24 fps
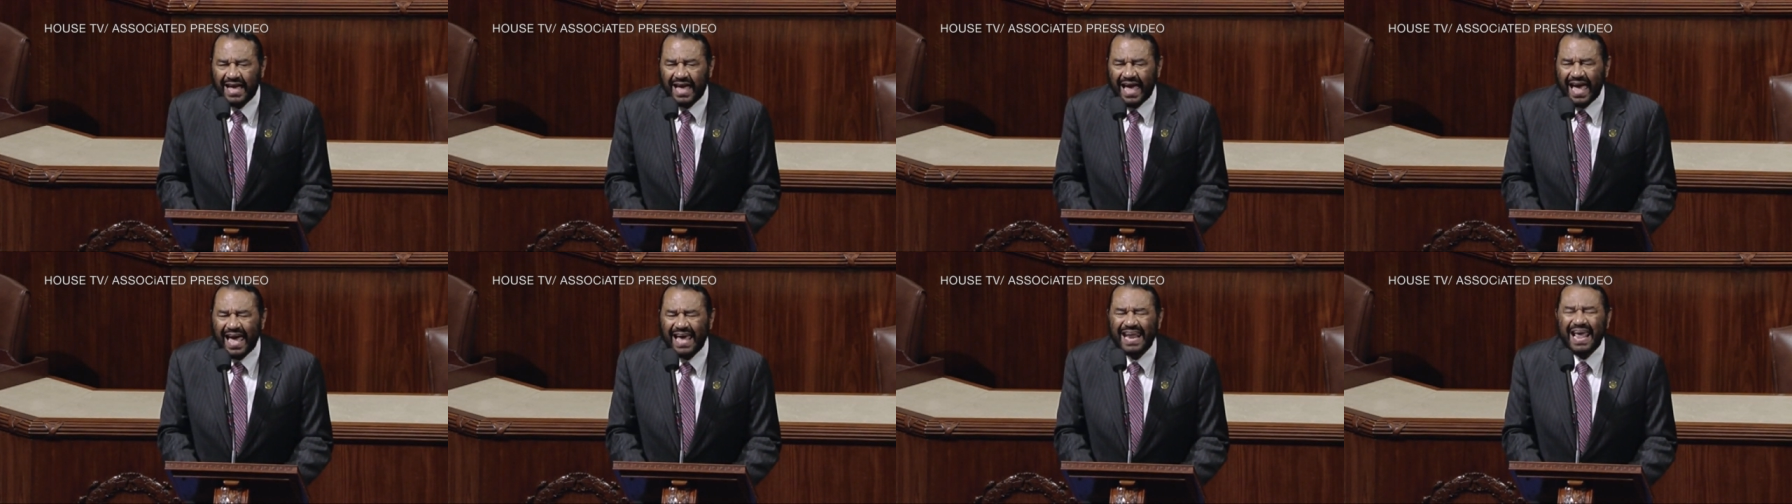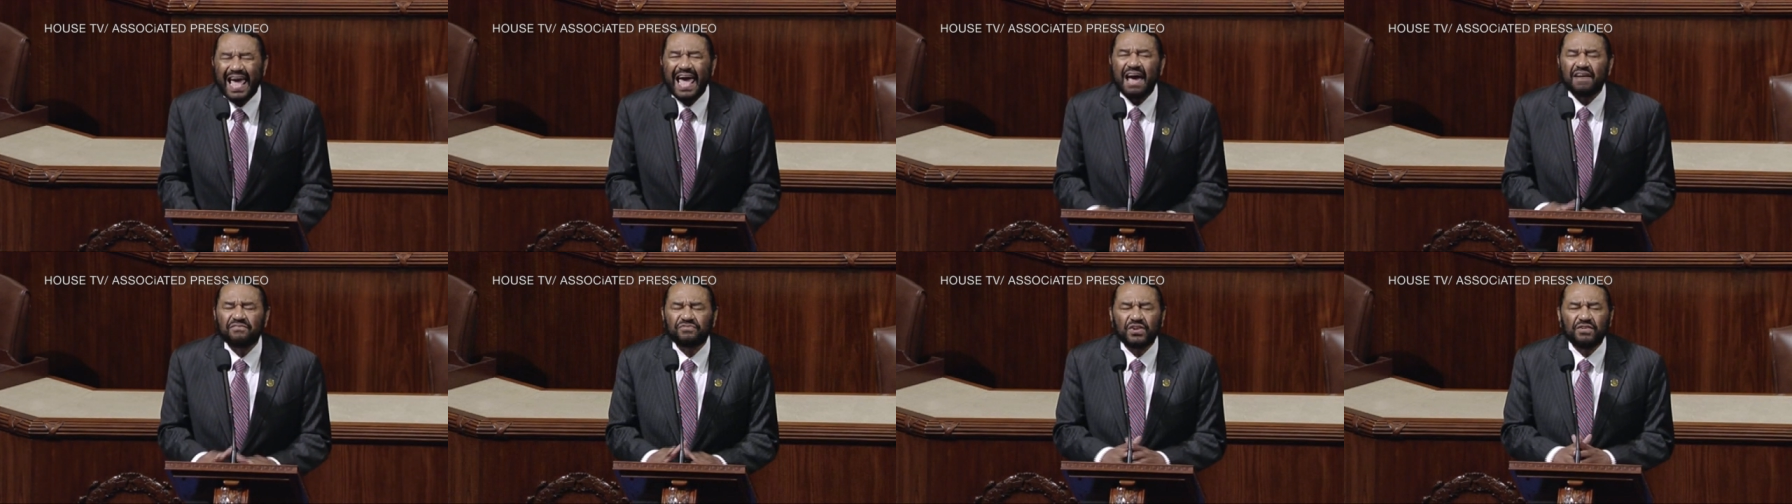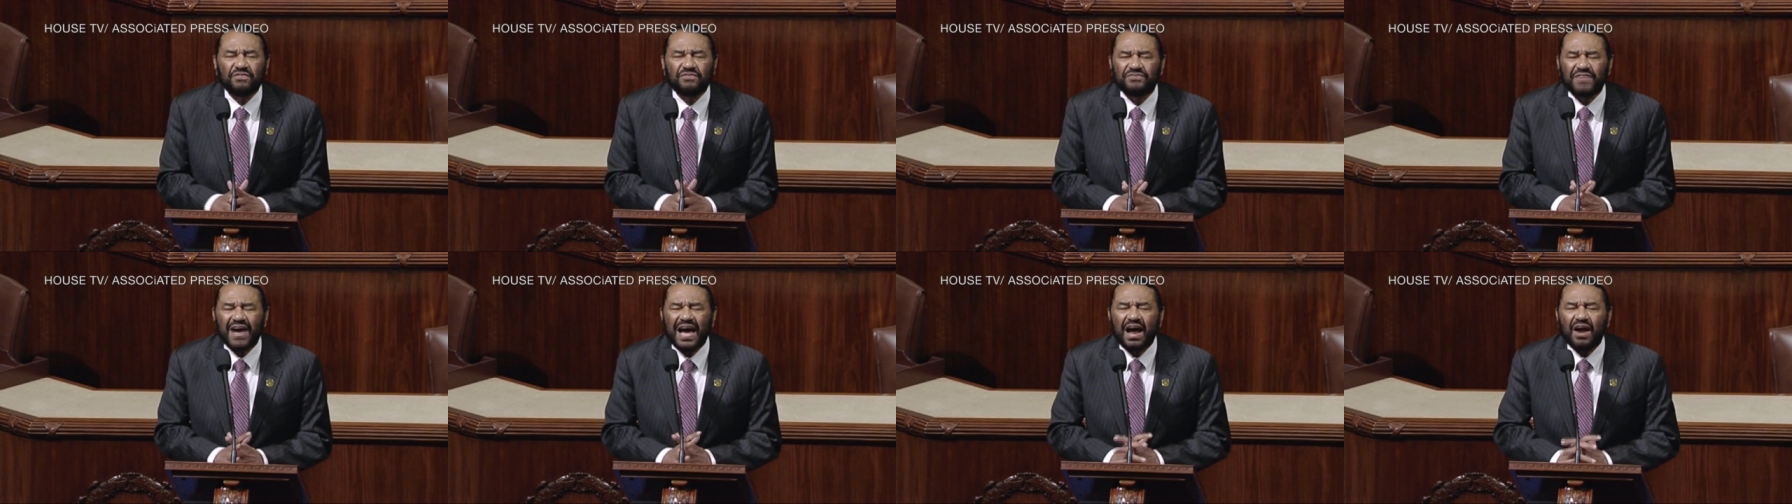And after
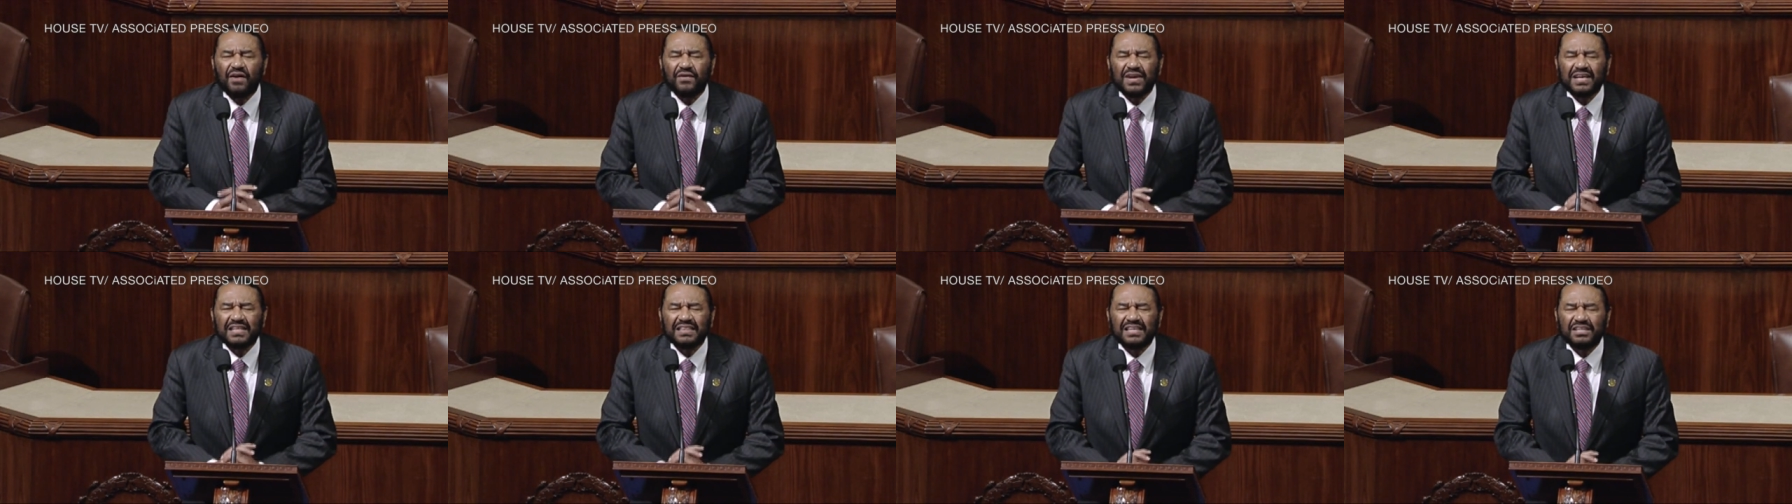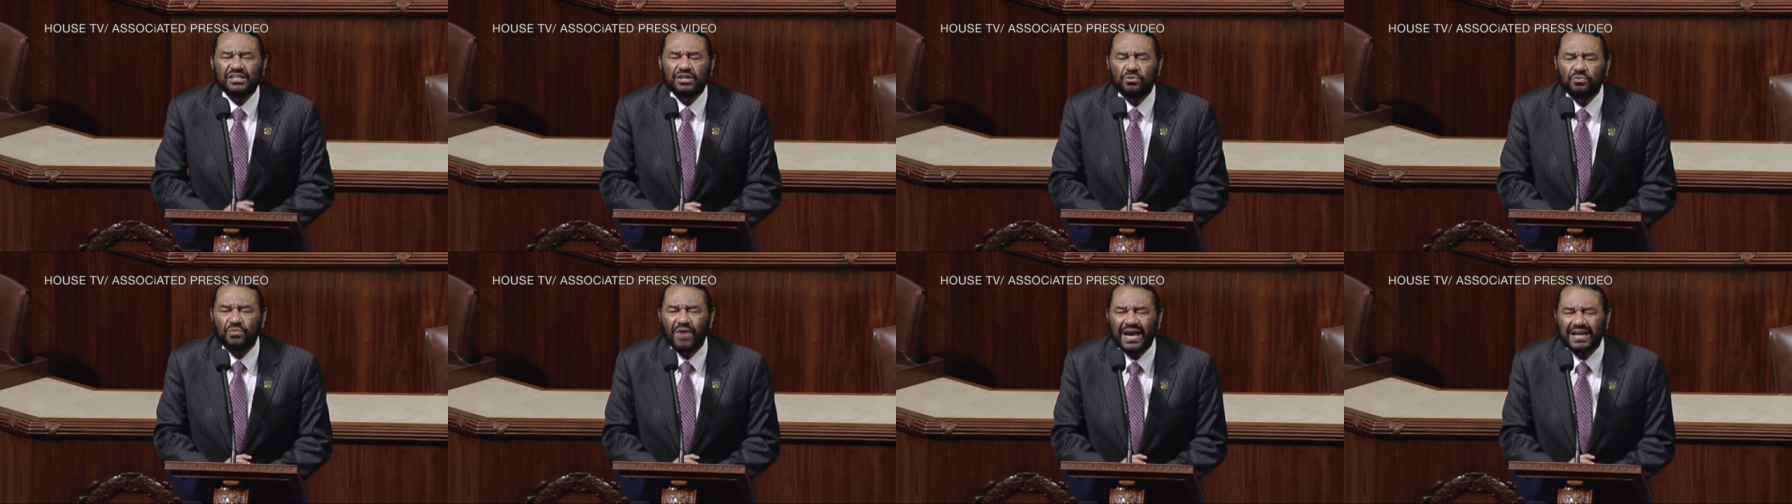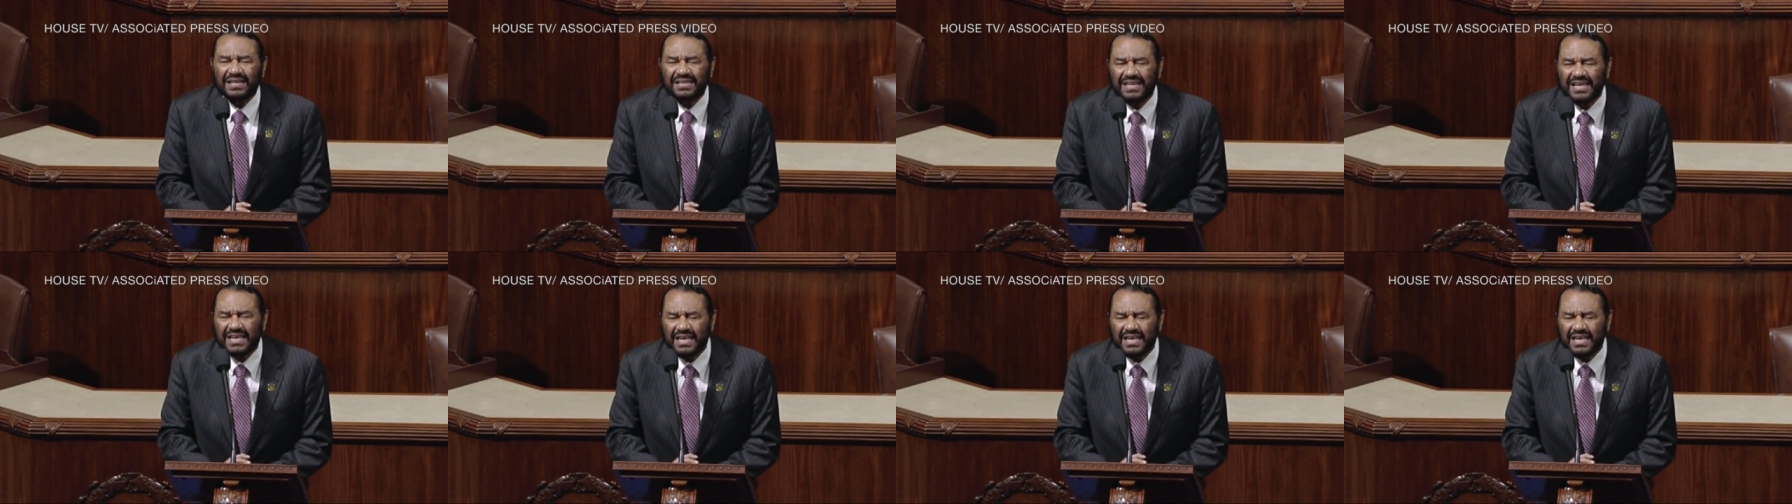firing the director,